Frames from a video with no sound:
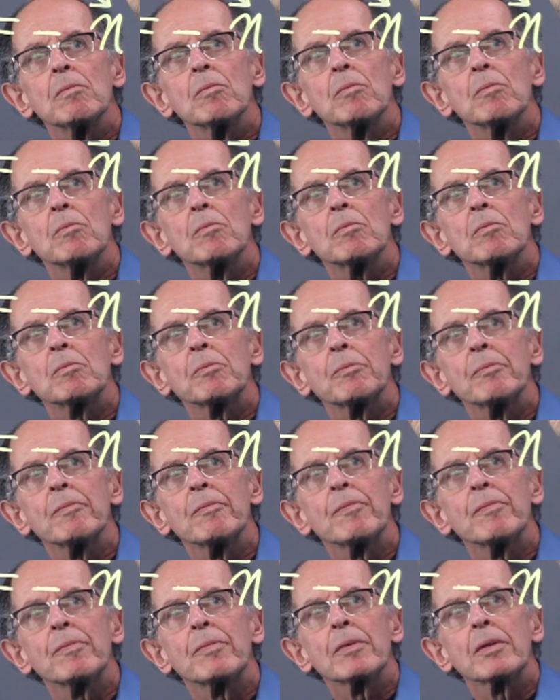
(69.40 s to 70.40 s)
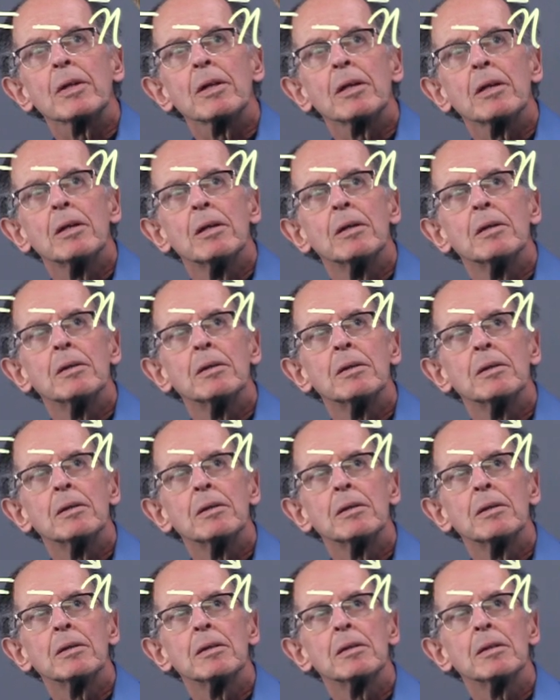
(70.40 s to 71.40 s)

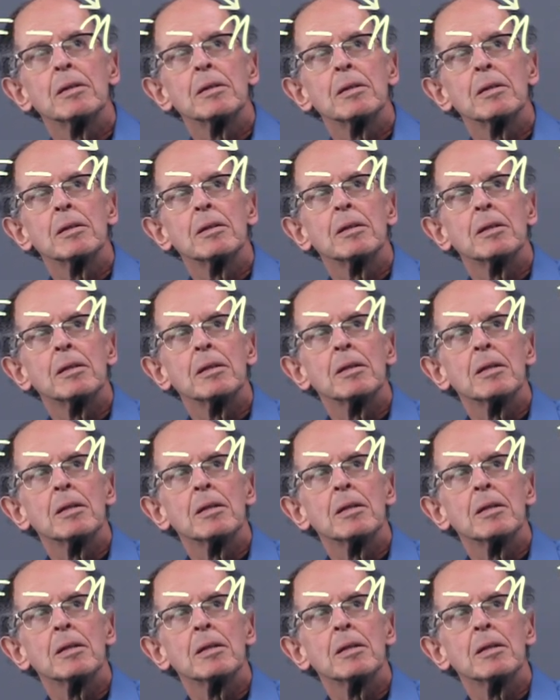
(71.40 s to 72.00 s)
(no one is talking)